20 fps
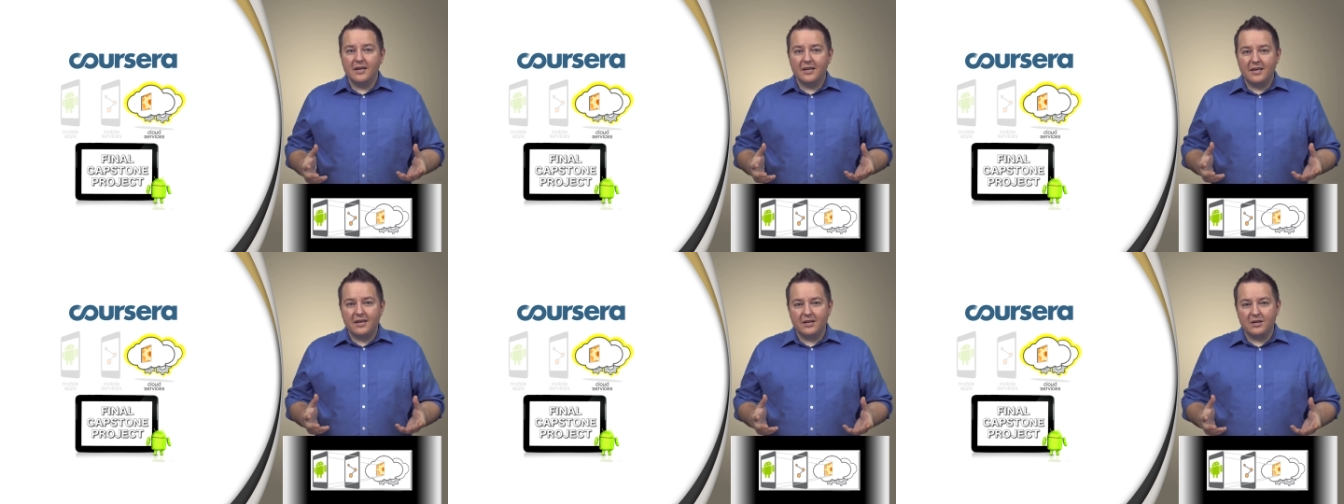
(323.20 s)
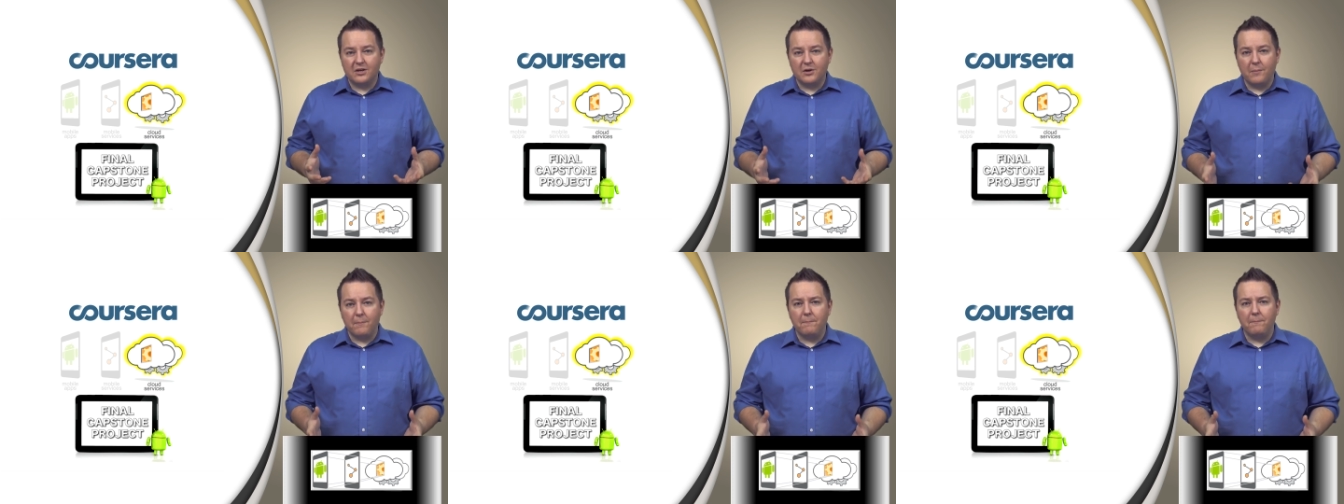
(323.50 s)

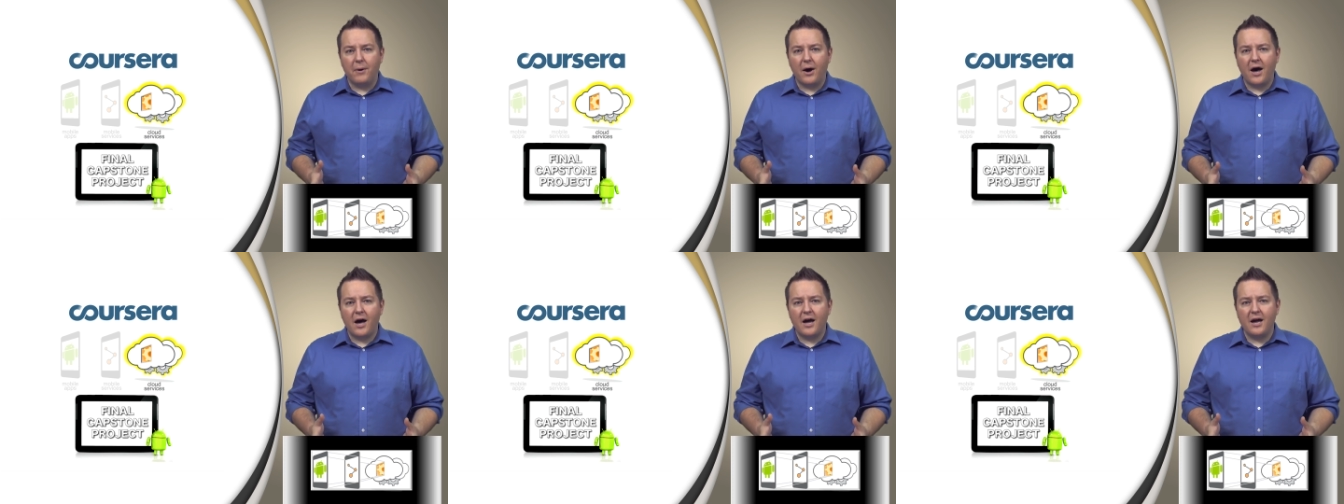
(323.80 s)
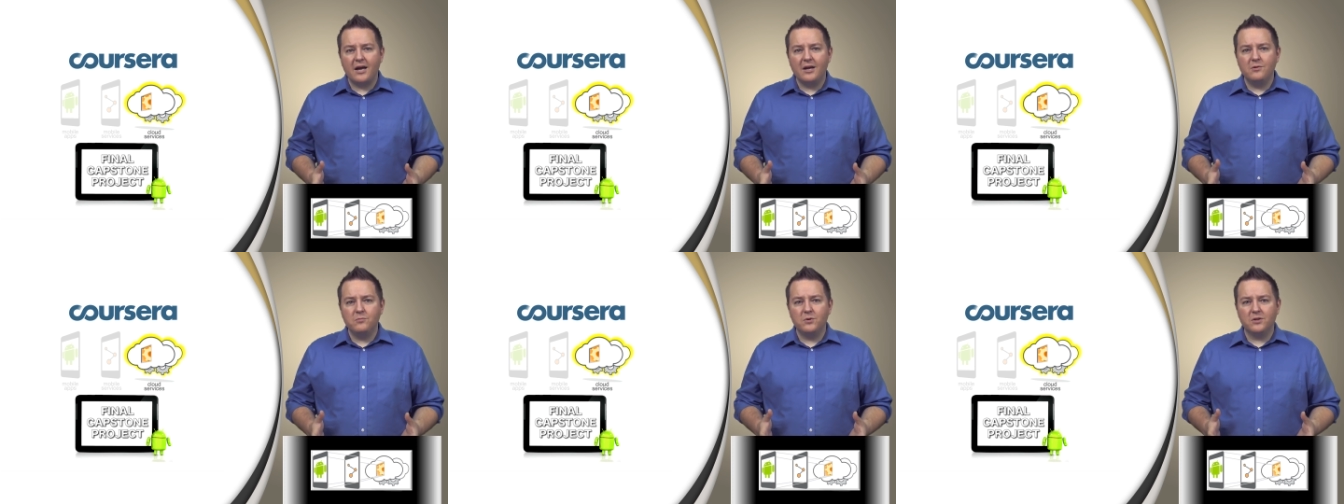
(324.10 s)
can
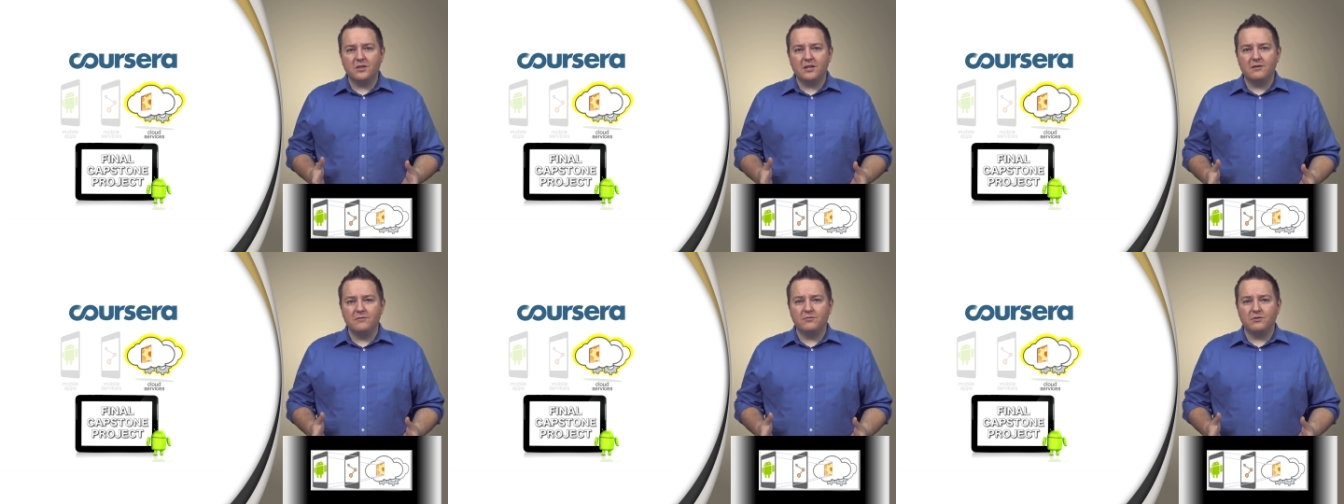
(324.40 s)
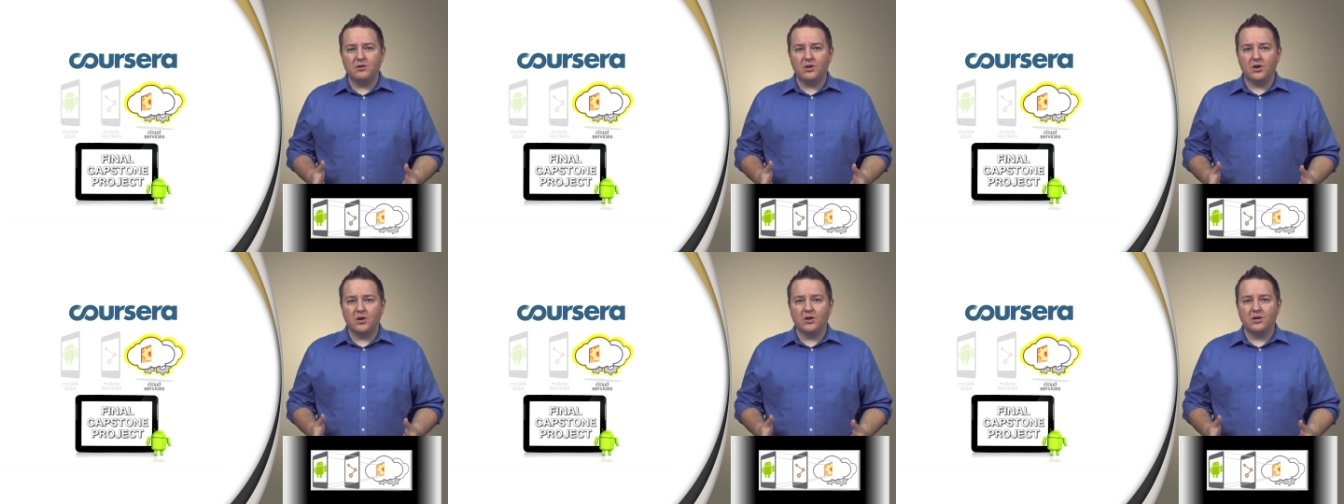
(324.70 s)
combine what they've
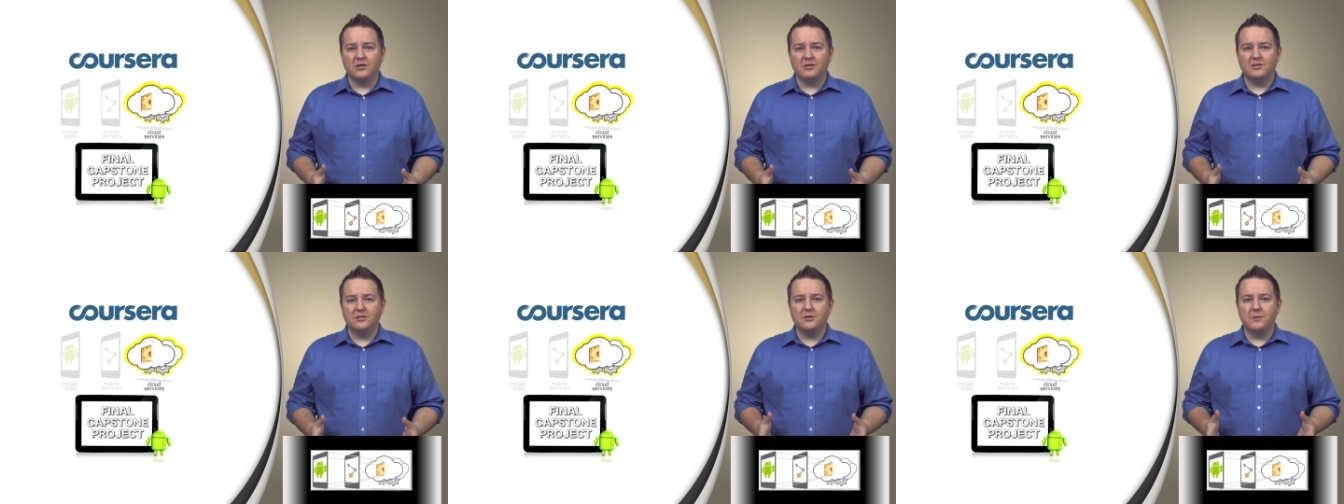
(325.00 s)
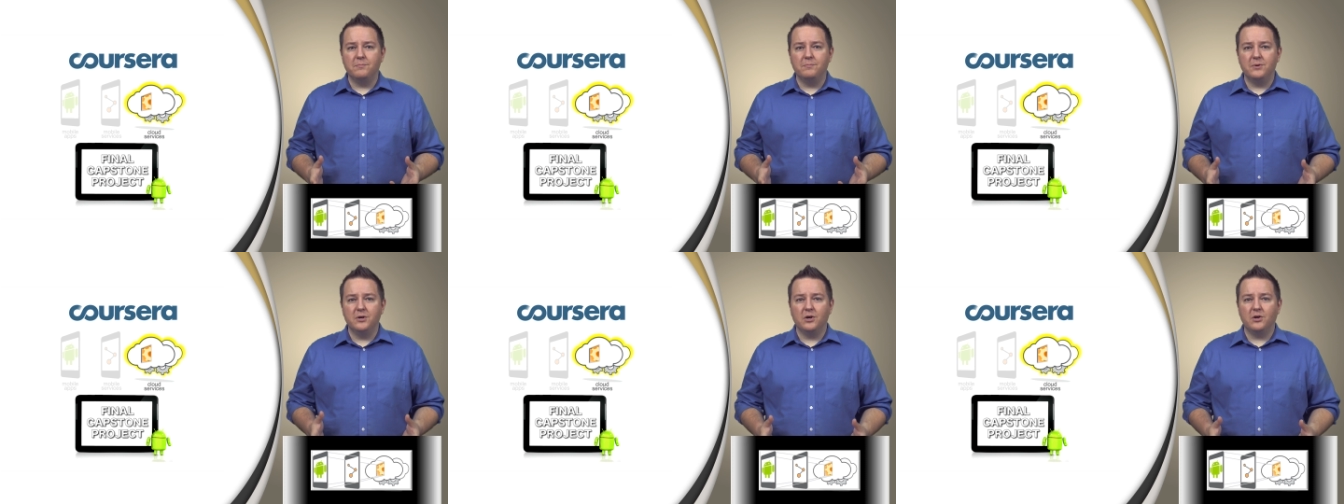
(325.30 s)
learned to
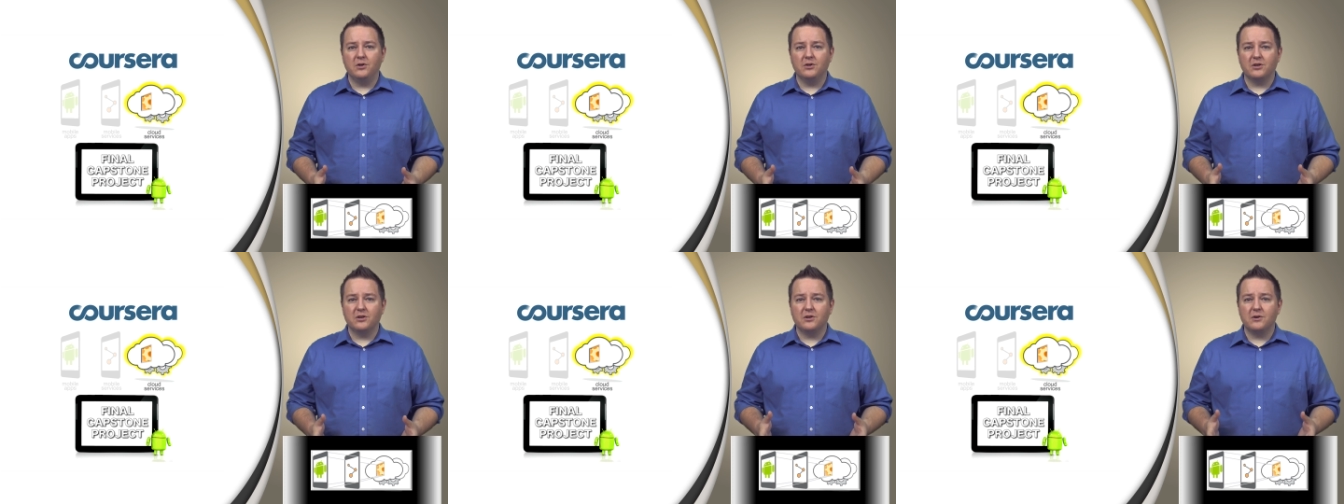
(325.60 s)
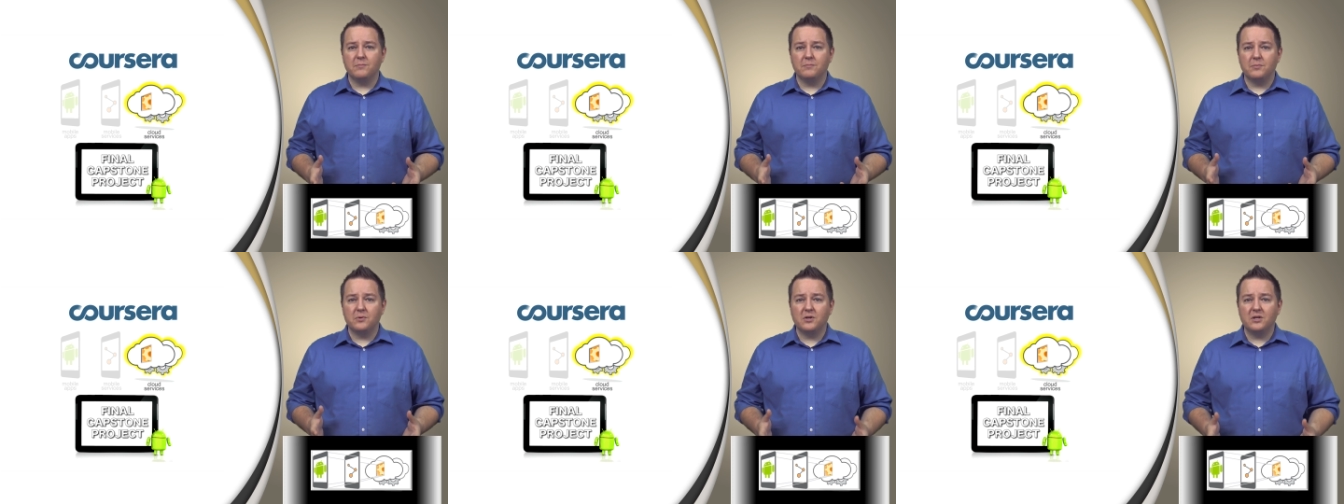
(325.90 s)
build a
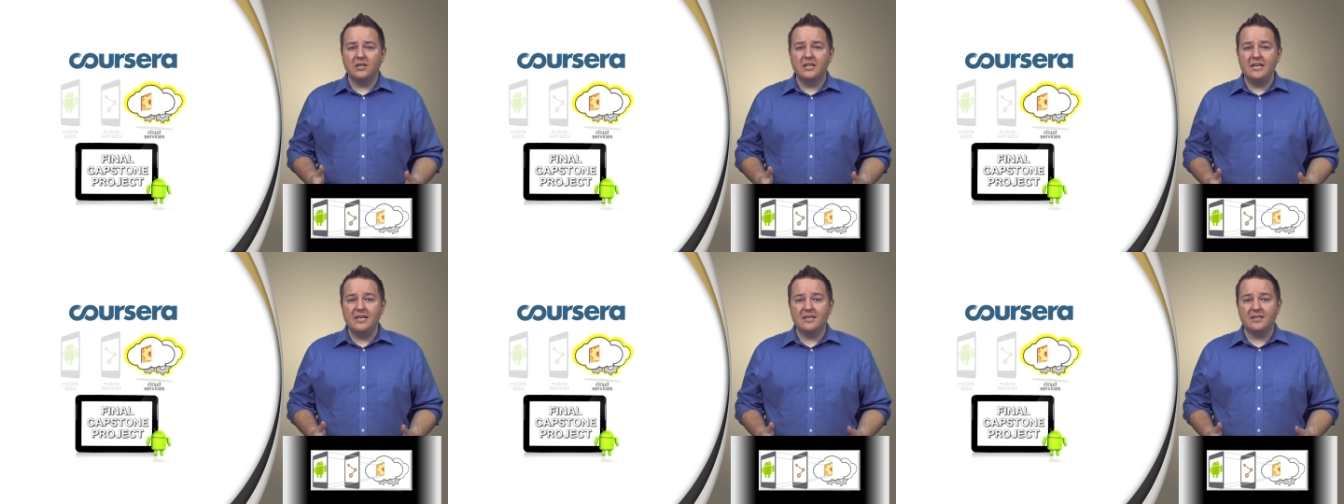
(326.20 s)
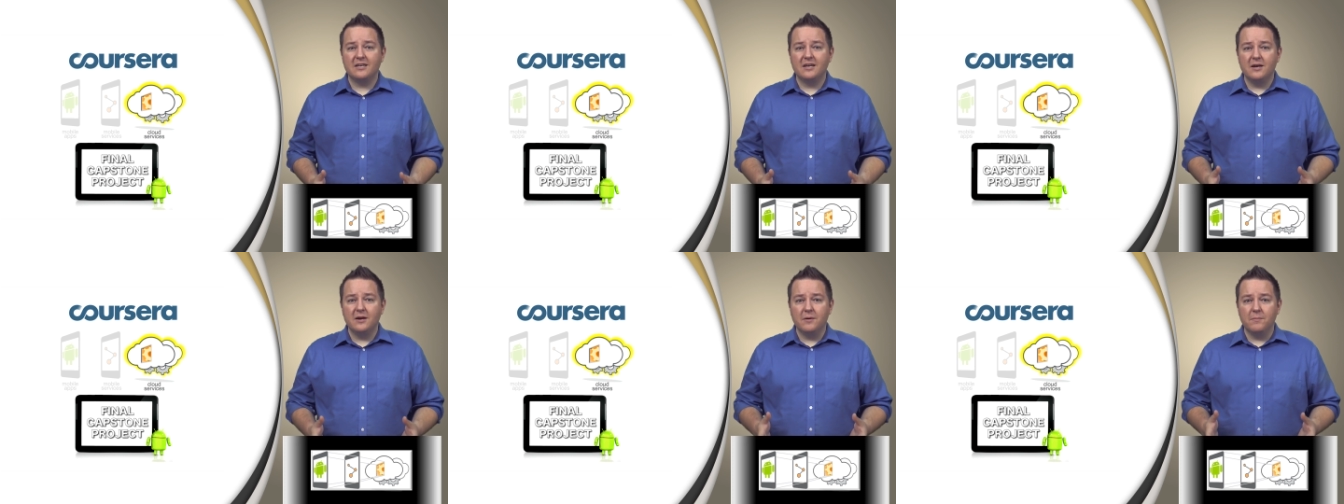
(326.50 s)
complete